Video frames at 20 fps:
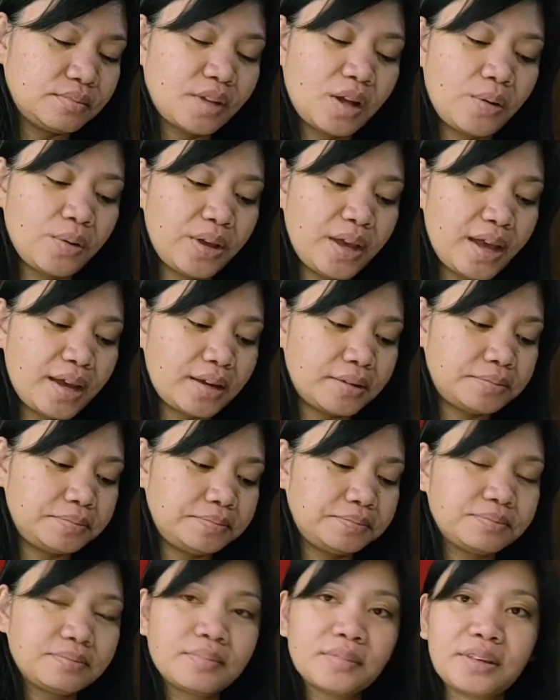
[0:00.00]
Okay,
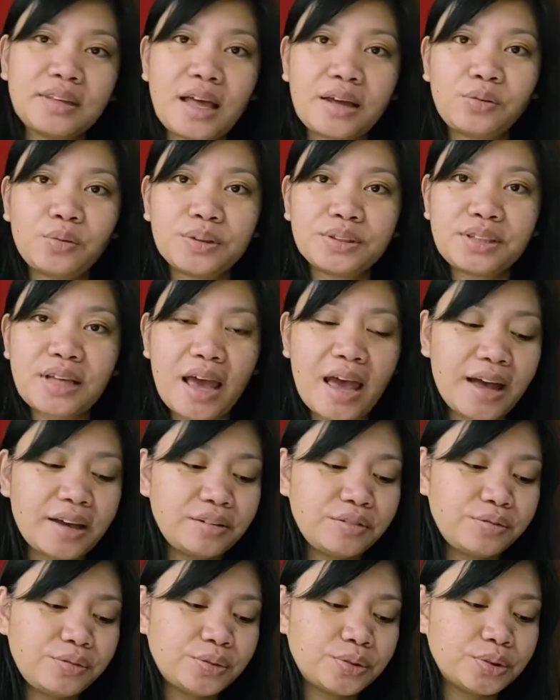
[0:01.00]
that was a
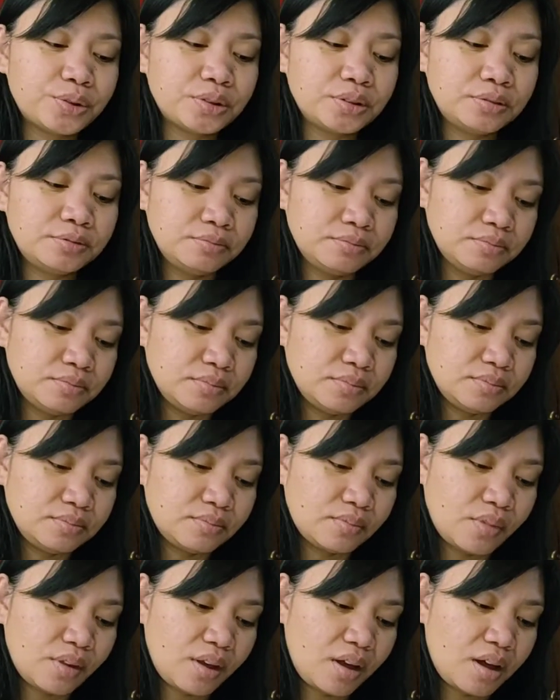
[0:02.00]
handful
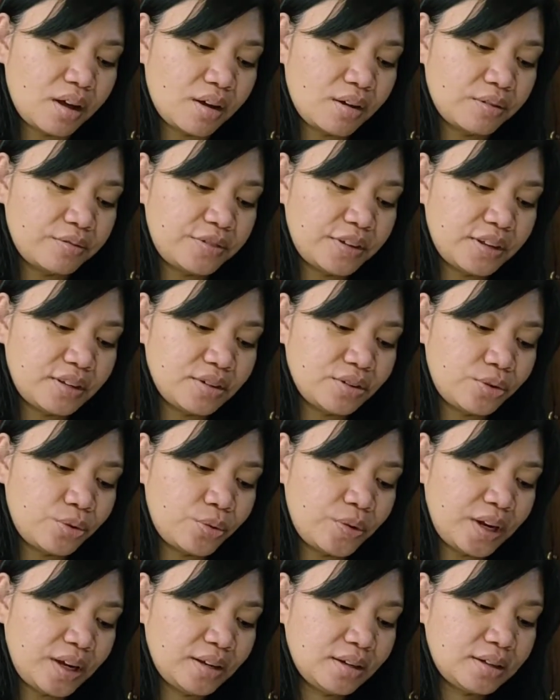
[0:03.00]
of
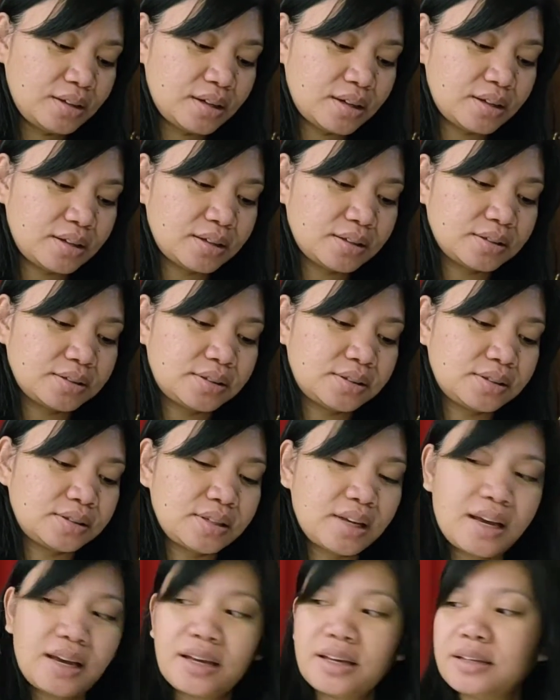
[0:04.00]
ingredients,
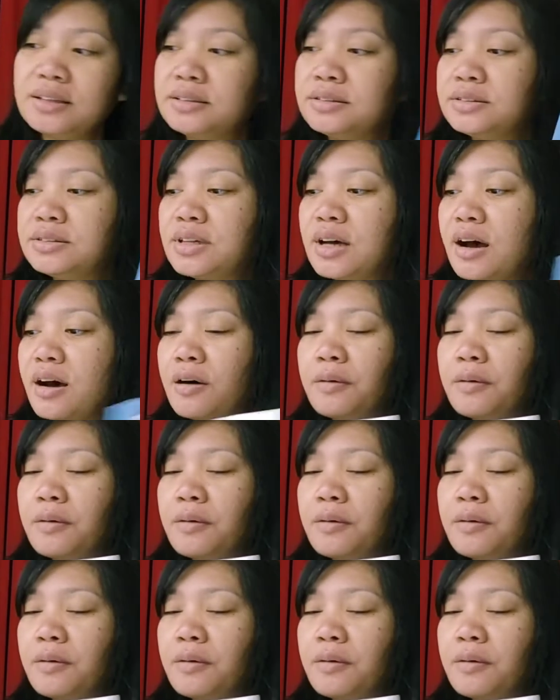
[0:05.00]
and